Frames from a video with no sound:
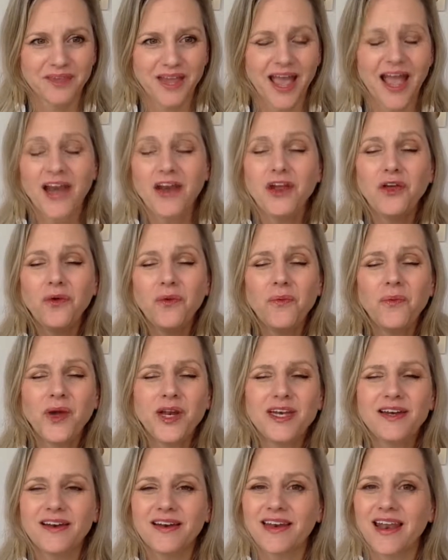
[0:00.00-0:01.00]
And who
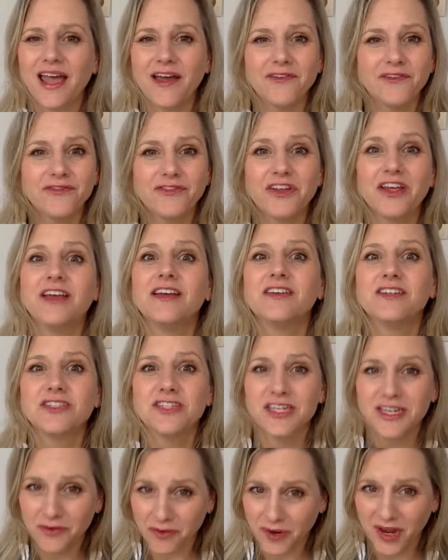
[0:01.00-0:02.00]
wouldn't love
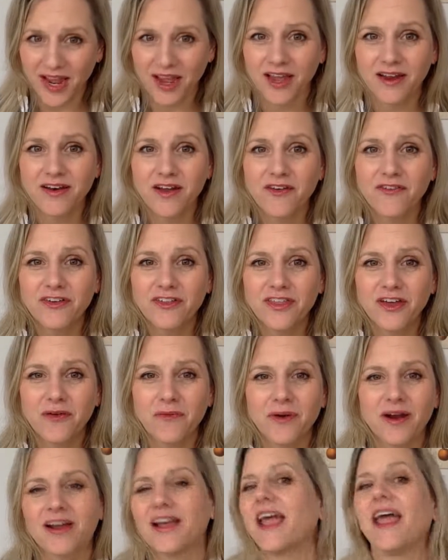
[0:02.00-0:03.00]
to hand over their
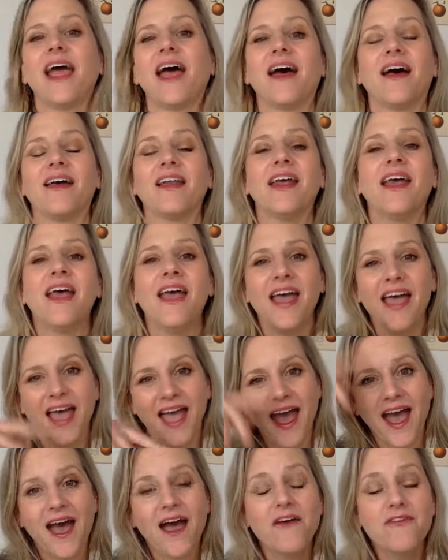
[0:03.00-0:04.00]
work hat
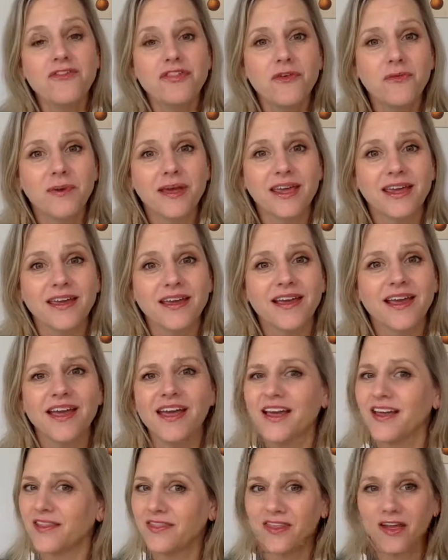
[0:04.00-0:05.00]
half the week,
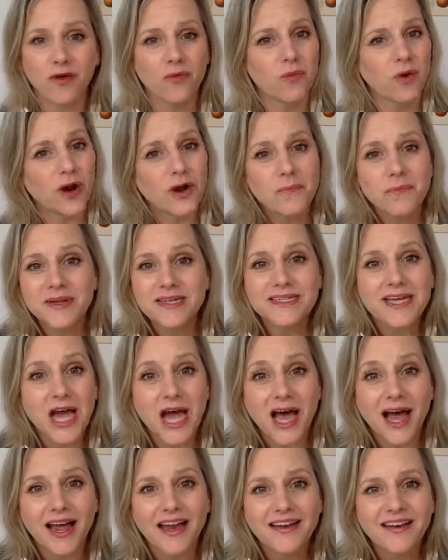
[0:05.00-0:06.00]
their work
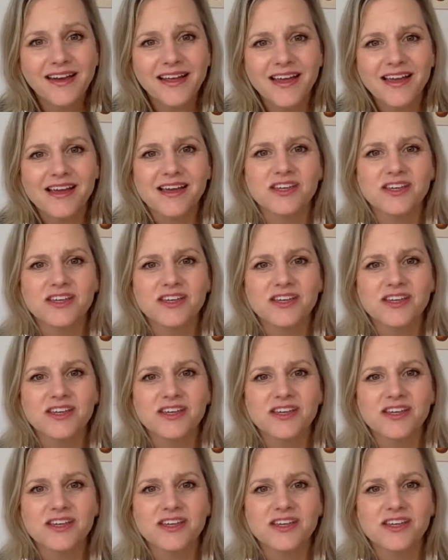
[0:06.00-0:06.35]
baton,